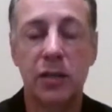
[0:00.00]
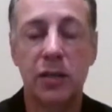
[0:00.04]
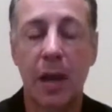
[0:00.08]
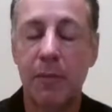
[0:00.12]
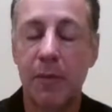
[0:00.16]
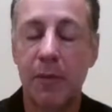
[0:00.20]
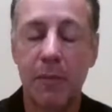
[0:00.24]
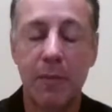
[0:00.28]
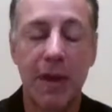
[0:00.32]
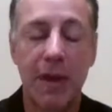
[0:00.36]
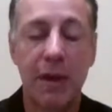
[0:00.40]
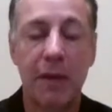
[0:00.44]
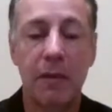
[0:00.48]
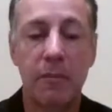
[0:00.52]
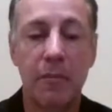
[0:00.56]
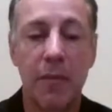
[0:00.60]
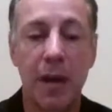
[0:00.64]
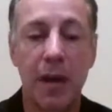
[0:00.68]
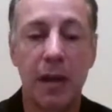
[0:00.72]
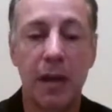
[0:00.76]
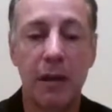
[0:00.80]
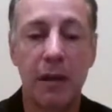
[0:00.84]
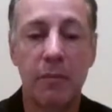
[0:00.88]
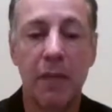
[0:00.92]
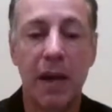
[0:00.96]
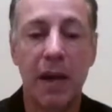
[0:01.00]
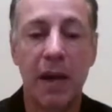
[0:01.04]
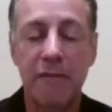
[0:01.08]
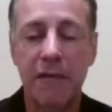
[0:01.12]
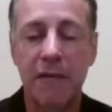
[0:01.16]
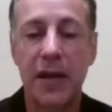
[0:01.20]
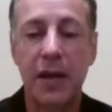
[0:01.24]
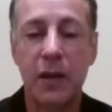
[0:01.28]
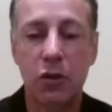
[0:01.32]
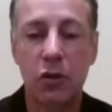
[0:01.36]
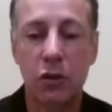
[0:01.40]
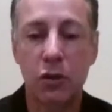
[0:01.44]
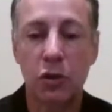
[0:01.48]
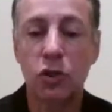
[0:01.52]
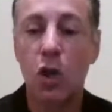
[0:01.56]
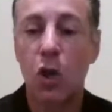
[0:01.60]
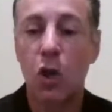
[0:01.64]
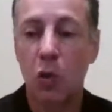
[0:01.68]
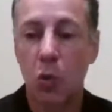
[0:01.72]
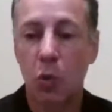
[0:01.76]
my vendors,